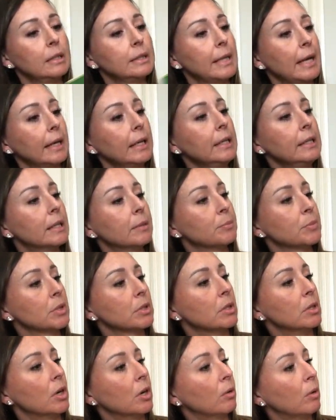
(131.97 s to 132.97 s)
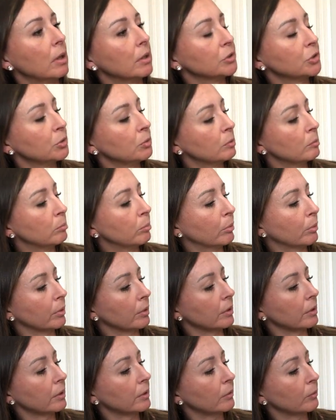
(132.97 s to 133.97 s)
Daddy dumps the dough onto a
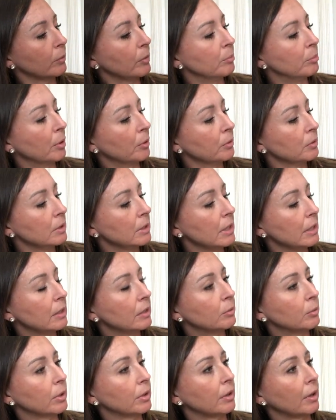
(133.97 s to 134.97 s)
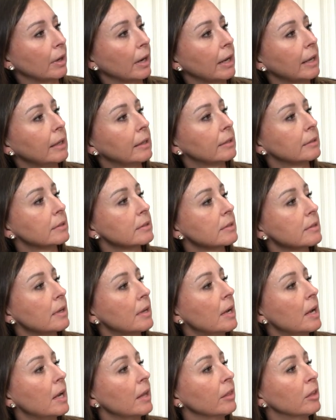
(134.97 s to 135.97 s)
board. We both knead it with our hands.
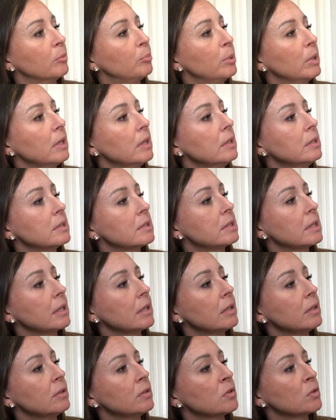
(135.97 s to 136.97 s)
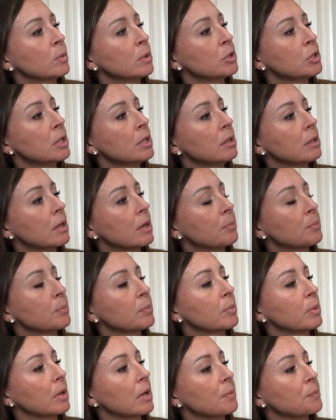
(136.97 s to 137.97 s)
The big, sticky, squishy
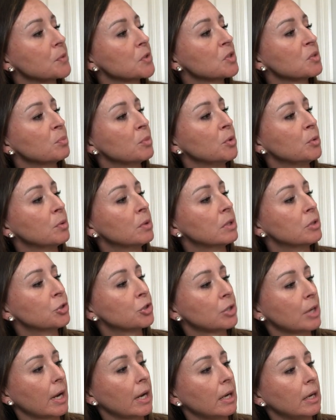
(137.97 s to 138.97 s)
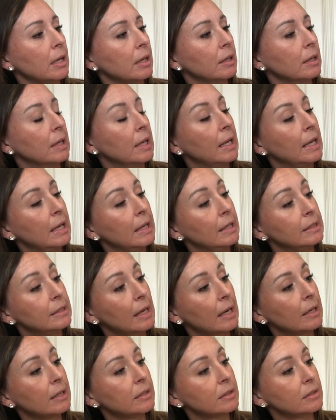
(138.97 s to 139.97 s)
lump becomes smooth and shiny.
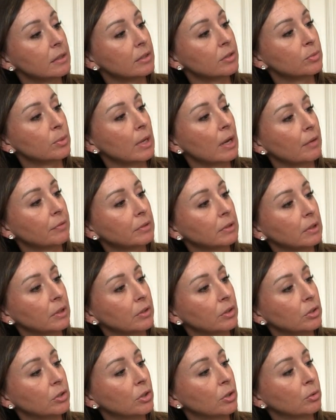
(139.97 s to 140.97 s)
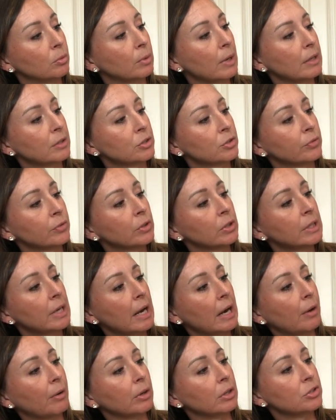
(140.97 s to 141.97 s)
Daddy says we have to let the dough rest for an
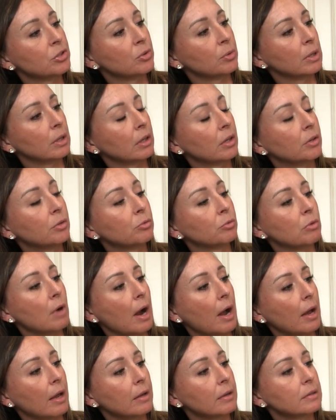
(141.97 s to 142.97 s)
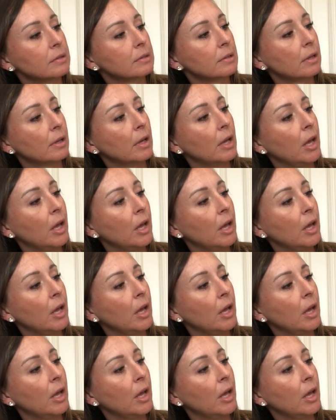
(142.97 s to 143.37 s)
hour so it can rise.